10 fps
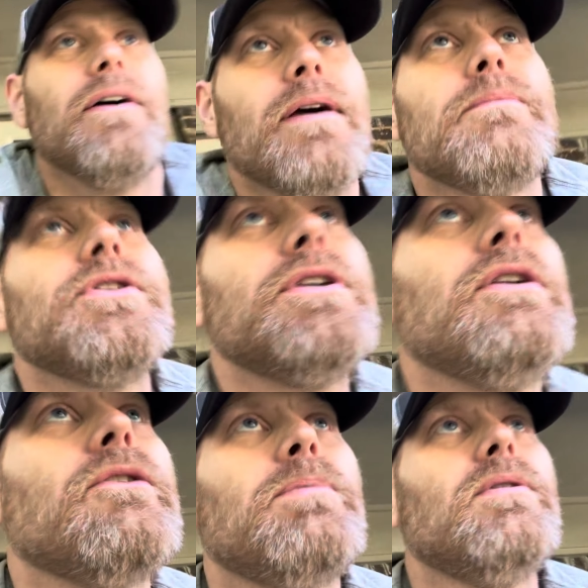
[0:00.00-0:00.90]
yep, she
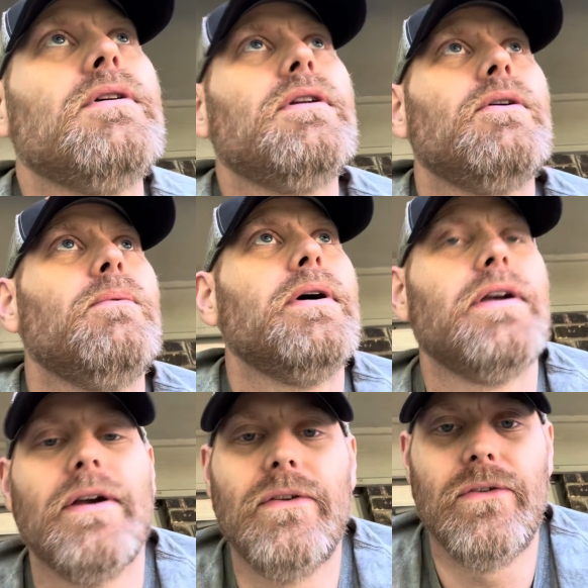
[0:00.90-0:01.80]
is pulling
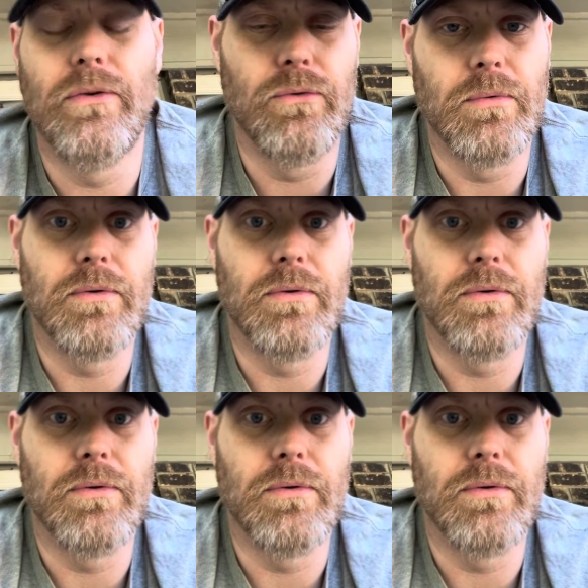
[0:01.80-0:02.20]
away as usual.